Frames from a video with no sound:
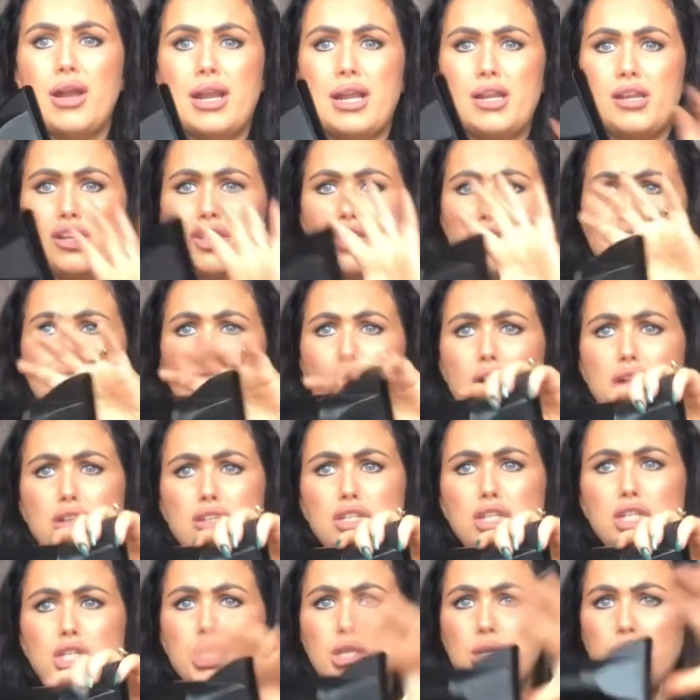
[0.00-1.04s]
and I use a
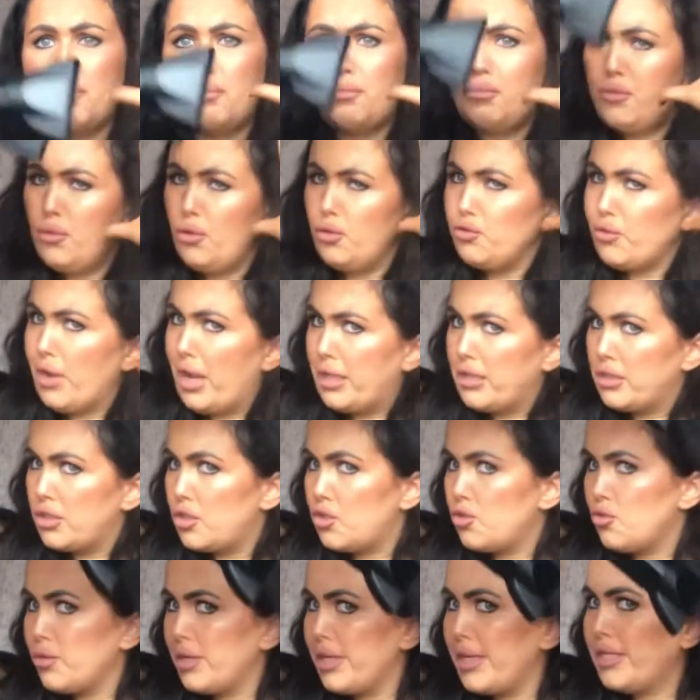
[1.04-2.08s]
nozzle to blow dry it
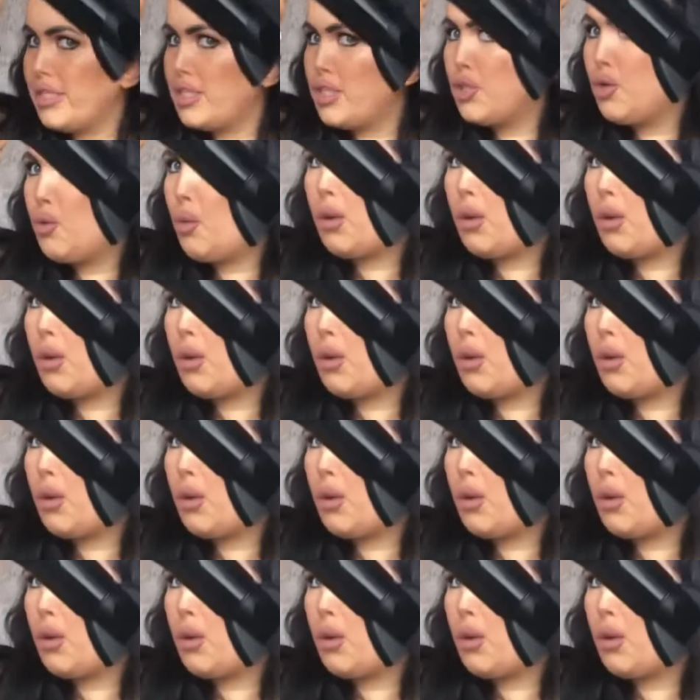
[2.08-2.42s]
straight. So